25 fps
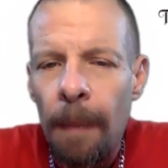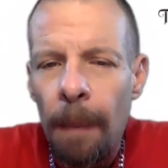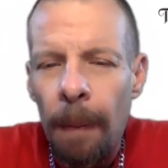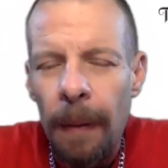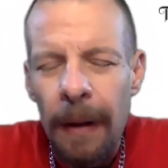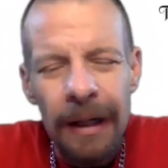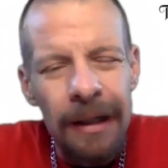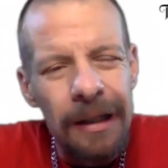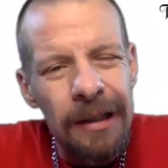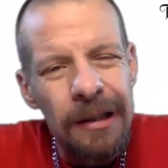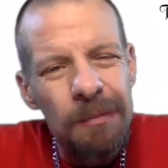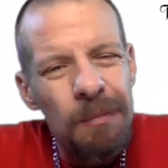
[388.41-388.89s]

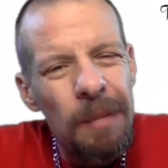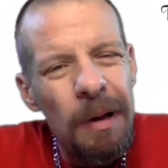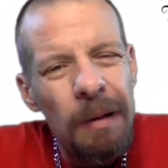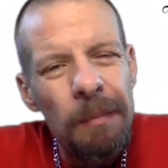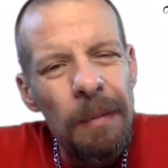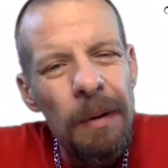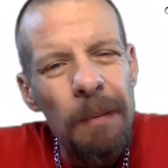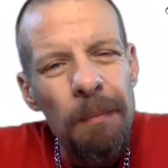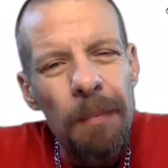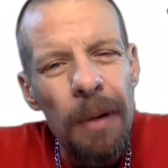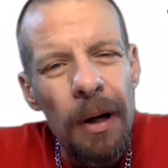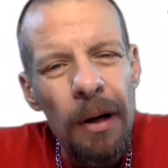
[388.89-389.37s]
That doesn't make
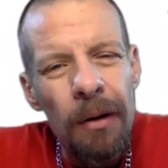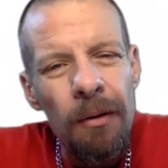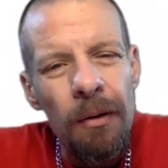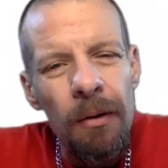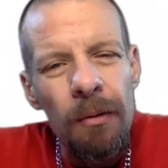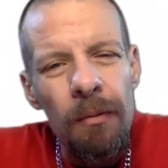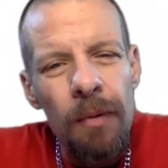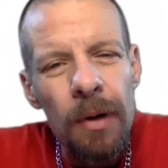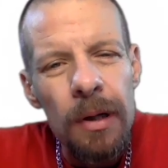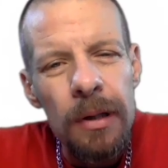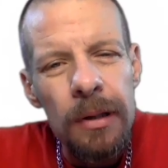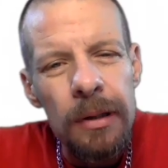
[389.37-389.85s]
me better
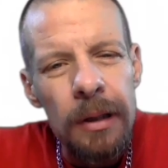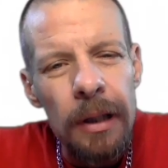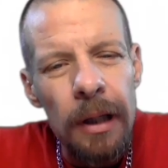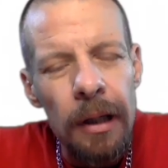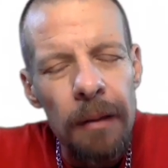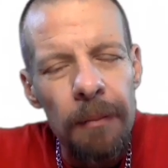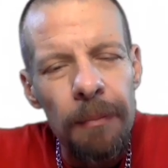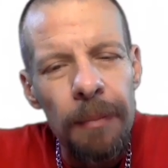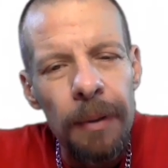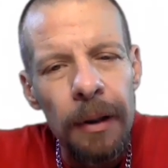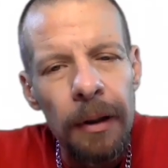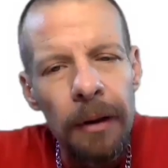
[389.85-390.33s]
or worse than
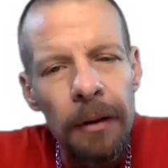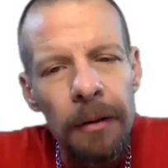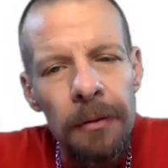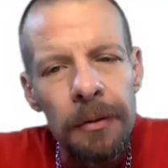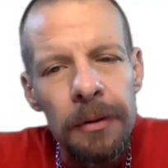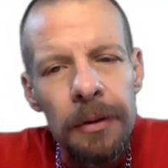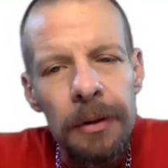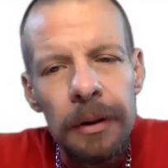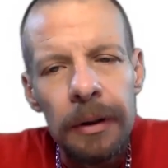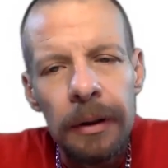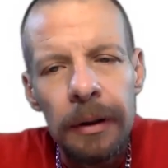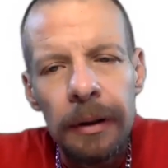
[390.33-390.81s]
anybody
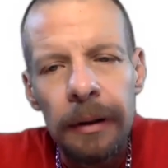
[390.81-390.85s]
else.